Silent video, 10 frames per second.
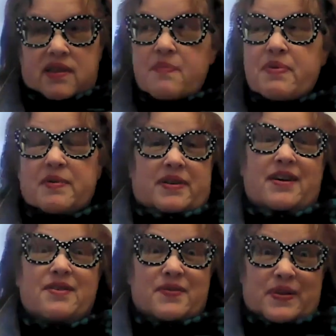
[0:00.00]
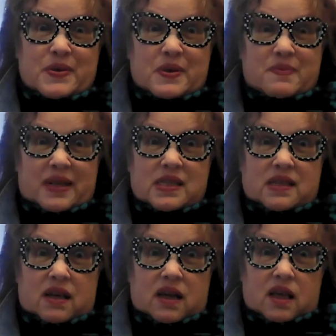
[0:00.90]
that bibliography is
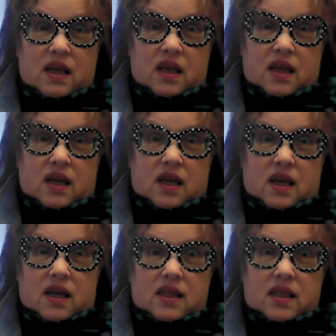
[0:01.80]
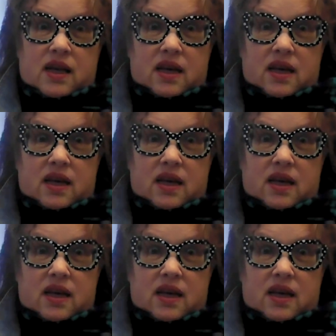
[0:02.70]
amazing. Like